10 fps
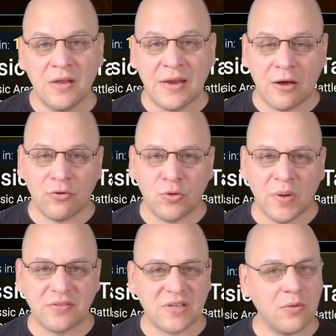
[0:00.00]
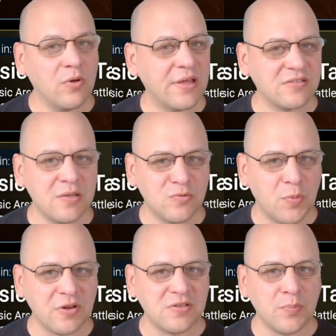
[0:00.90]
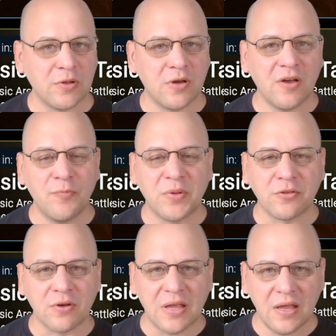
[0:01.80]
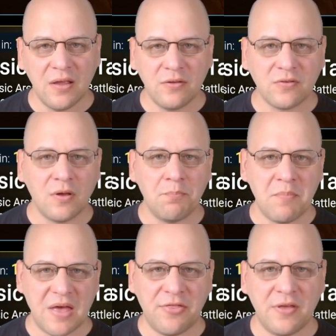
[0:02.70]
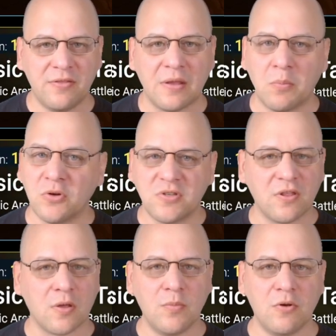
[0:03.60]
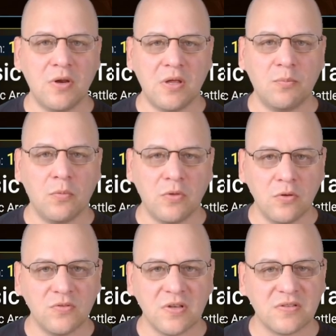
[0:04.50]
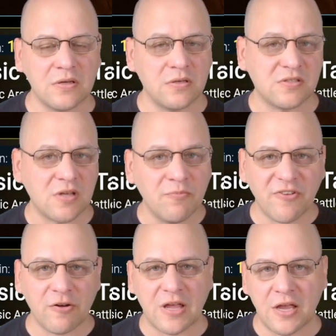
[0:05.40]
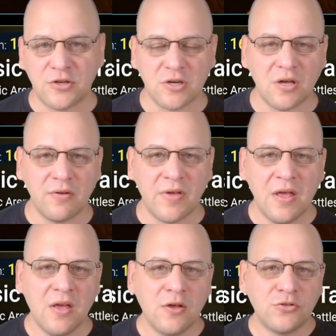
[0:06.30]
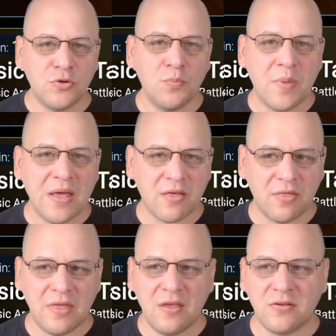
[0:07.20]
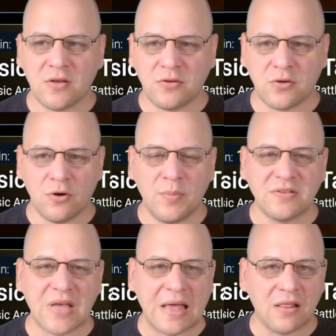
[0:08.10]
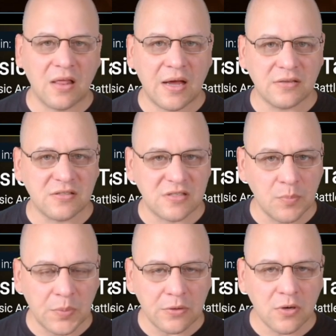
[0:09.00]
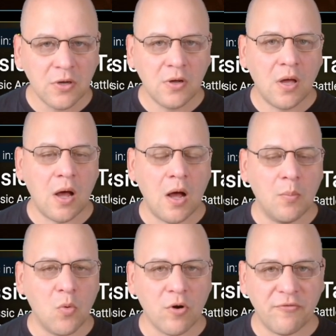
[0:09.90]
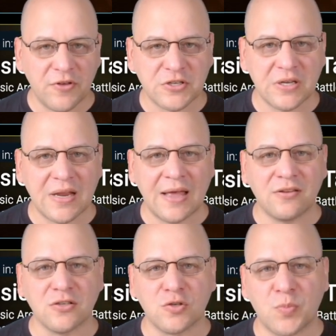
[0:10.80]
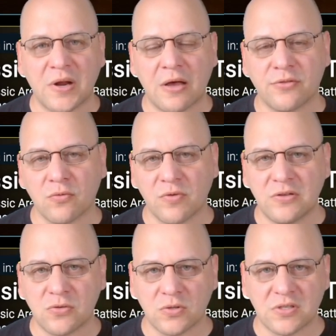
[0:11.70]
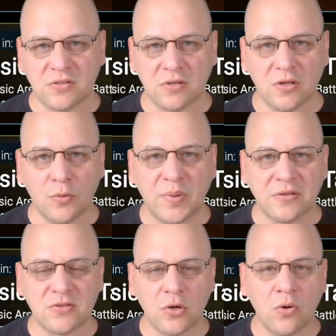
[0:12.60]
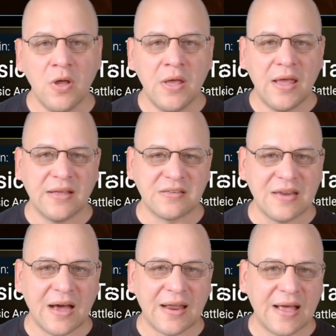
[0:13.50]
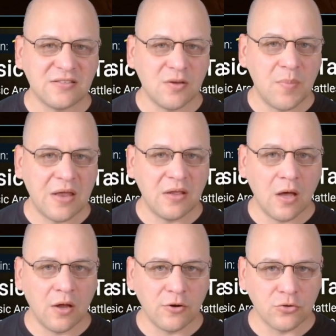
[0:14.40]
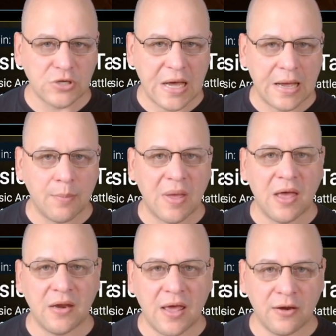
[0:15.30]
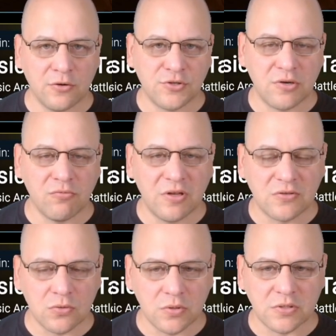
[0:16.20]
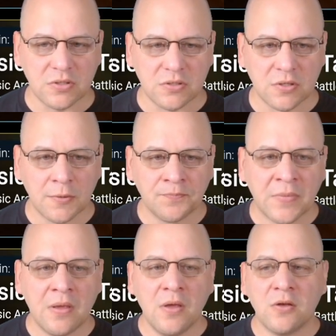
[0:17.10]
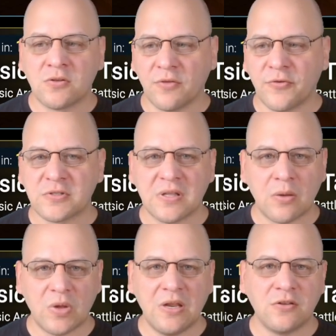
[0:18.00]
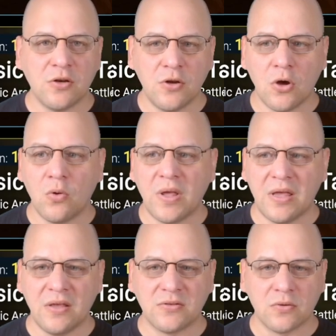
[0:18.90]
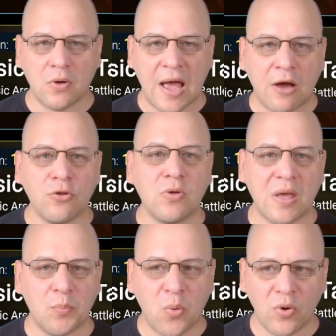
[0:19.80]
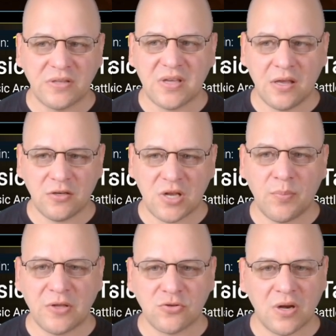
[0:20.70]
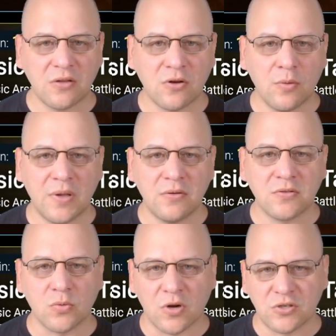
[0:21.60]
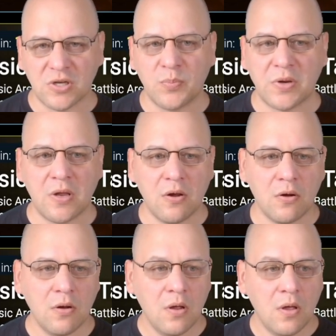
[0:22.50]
Now, you might say, well, that seems pretty simple enough, but there is a method that most of the community uses some variation of to make these tournaments a lot simpler, more efficient, and to spread out the resources a little bit so it's not as demanding on your time and energy resources. So the first thing that we need to know is how do you get points in a champion training tournament? So we're going to jump in here